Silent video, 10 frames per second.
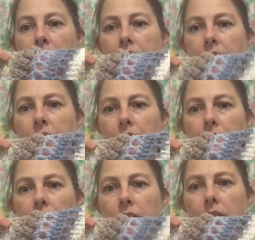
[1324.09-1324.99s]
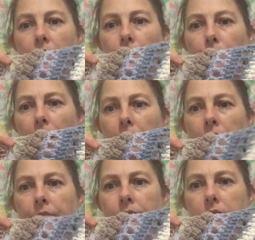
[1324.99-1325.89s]
easy
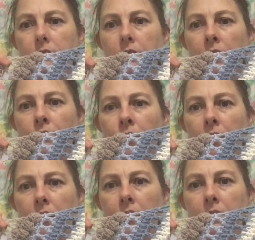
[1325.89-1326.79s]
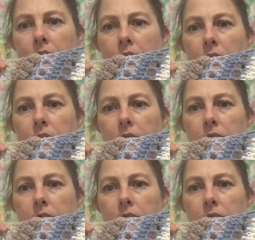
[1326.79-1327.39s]
pattern. It really is.